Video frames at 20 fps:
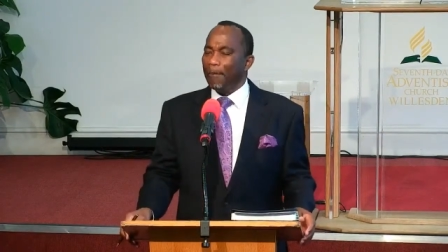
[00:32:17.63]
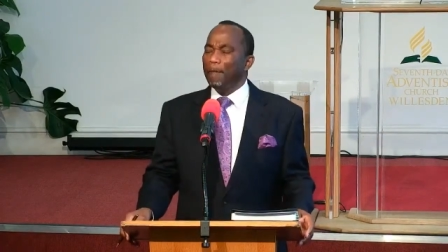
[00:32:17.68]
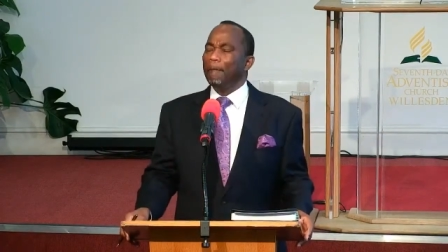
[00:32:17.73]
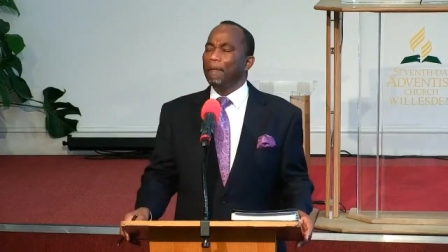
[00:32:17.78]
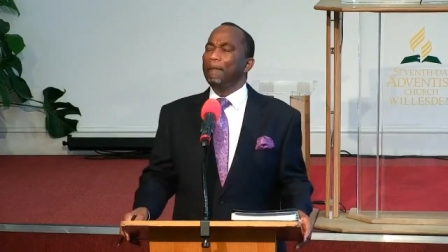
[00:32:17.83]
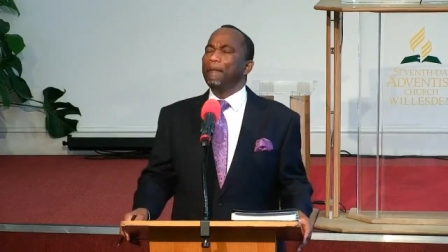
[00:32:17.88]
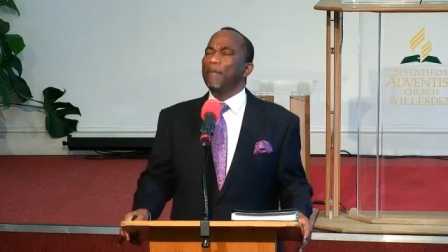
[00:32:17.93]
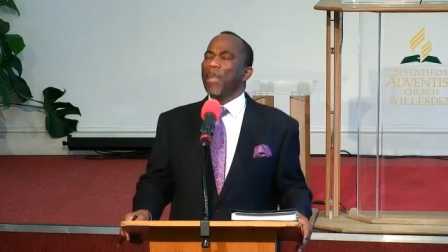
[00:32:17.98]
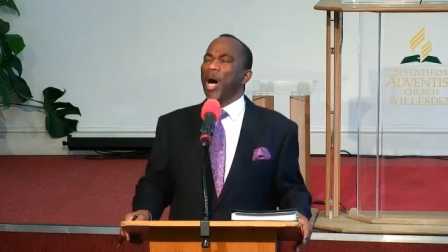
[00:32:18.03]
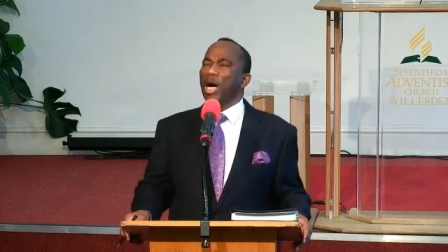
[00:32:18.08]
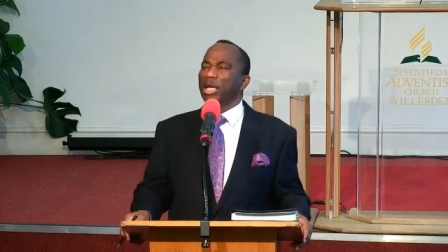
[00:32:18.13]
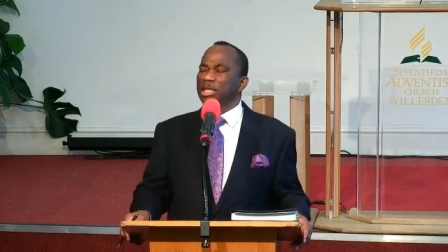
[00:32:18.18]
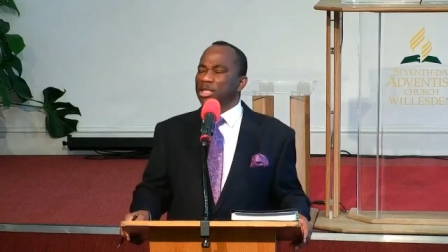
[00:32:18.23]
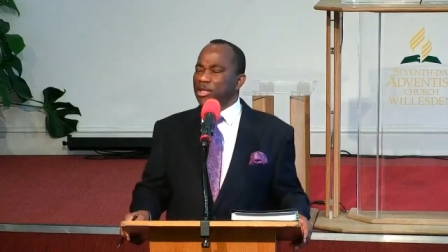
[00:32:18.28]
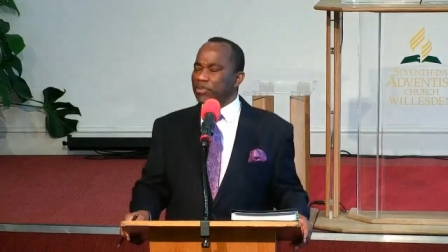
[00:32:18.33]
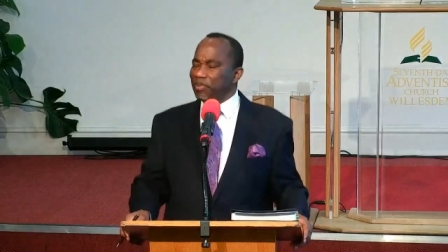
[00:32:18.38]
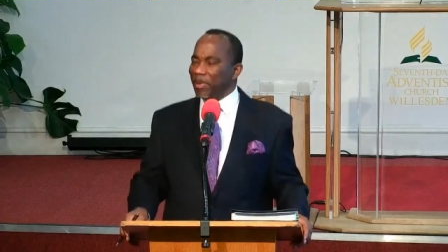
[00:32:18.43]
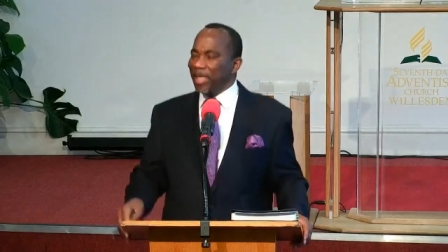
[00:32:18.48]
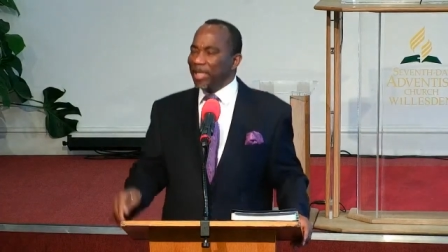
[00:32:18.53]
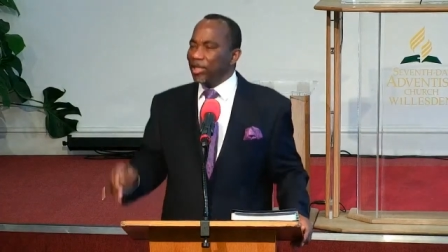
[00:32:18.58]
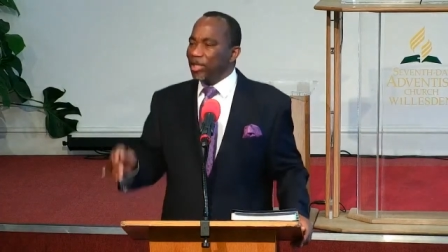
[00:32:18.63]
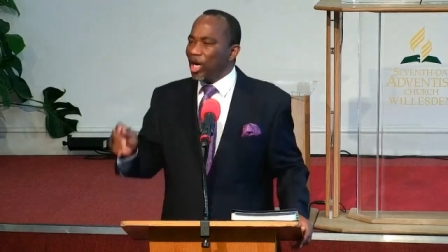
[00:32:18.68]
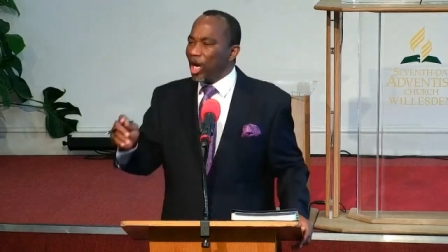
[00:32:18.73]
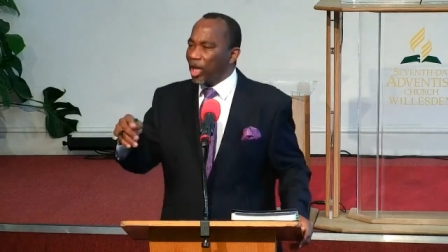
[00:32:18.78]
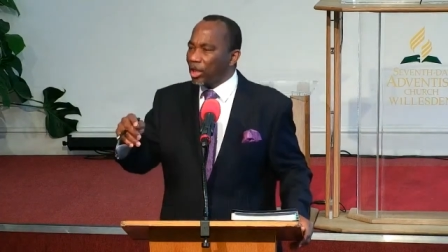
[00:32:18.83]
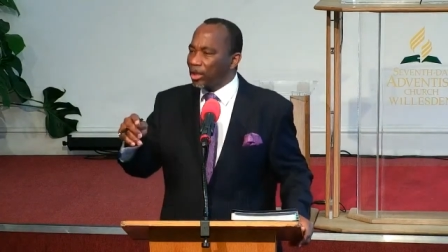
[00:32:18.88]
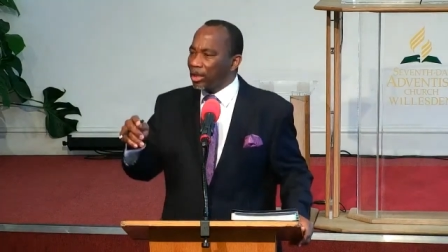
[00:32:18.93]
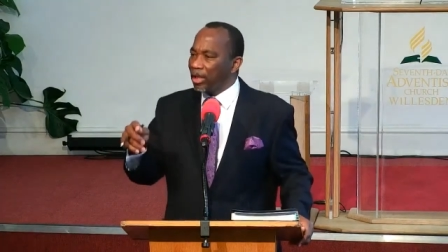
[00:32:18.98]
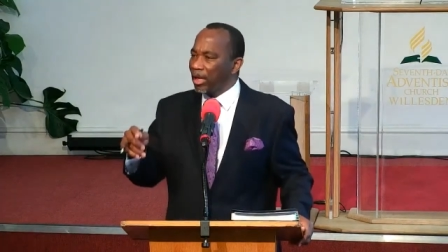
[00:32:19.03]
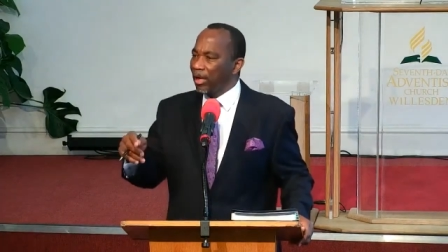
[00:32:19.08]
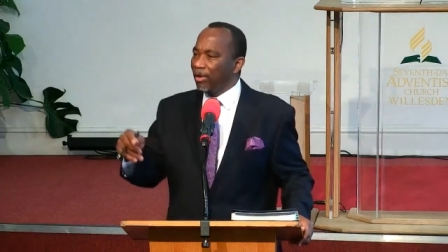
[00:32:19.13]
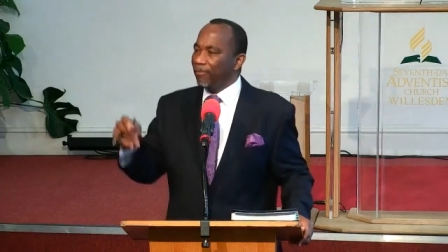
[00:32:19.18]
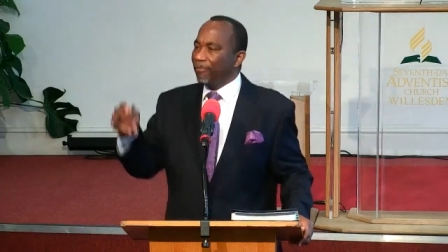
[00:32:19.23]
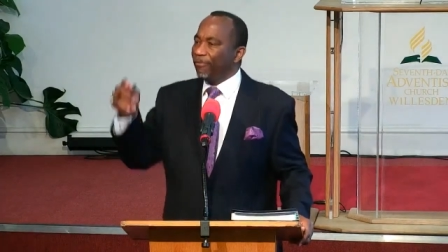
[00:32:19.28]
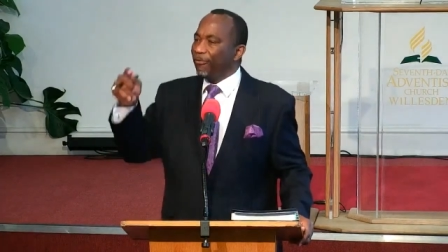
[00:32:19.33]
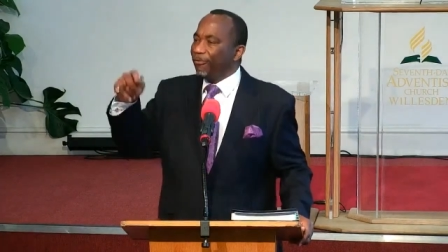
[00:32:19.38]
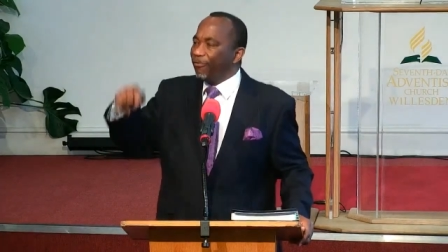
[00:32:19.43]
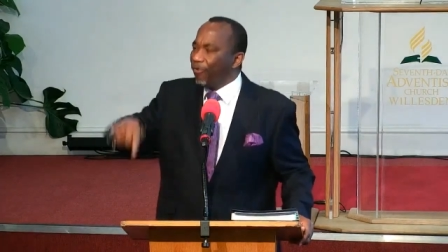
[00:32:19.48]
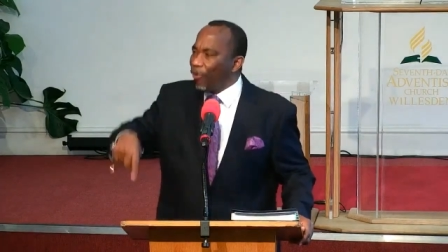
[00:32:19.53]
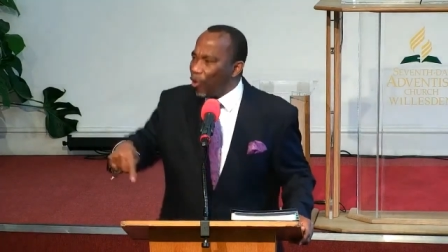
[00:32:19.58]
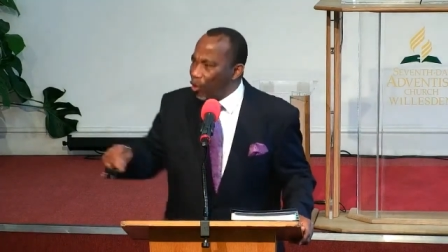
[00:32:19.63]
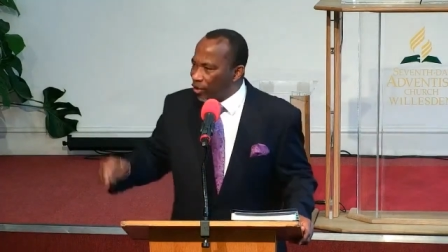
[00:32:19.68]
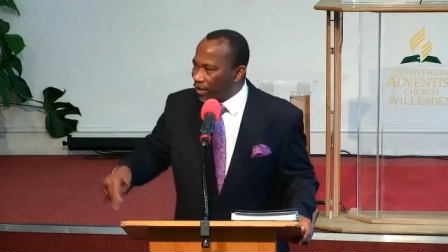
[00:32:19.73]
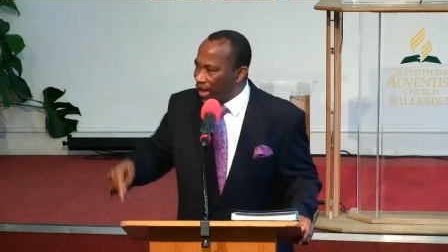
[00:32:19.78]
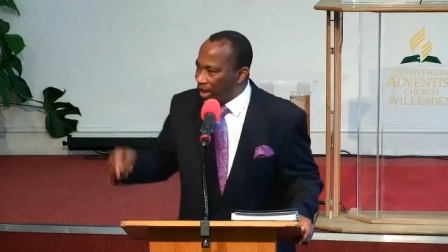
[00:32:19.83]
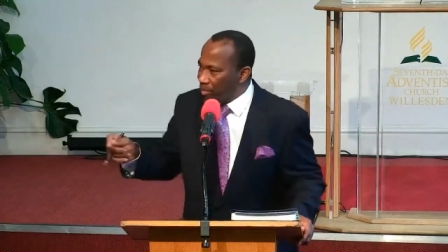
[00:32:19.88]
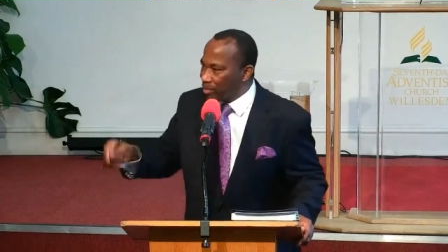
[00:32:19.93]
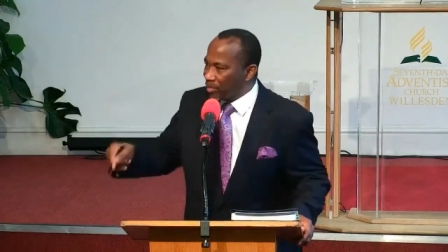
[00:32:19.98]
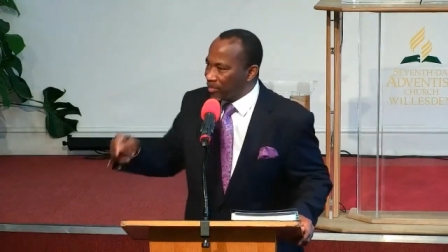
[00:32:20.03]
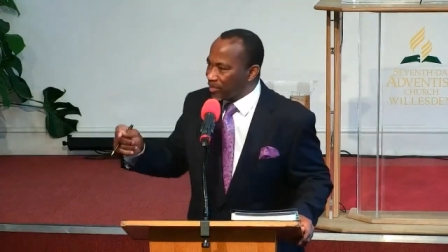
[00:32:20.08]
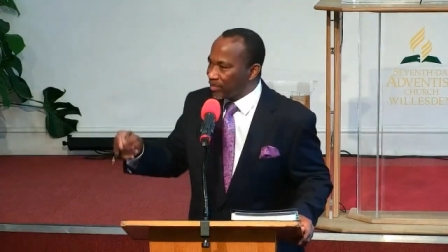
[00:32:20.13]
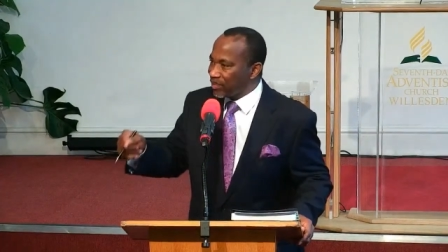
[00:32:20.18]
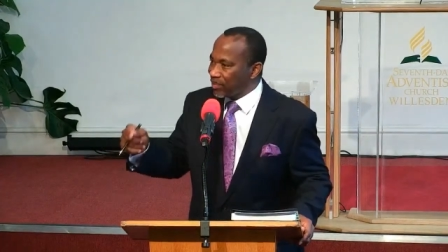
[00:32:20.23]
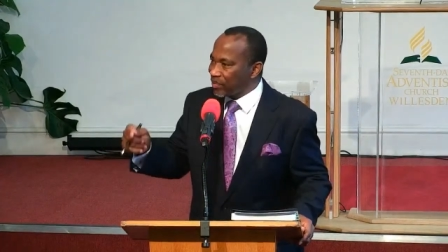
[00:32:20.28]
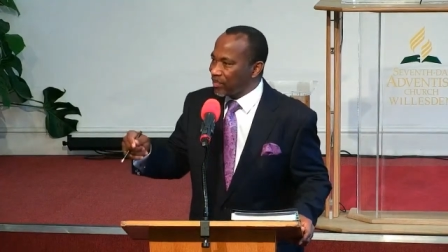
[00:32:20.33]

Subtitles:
much been done for them.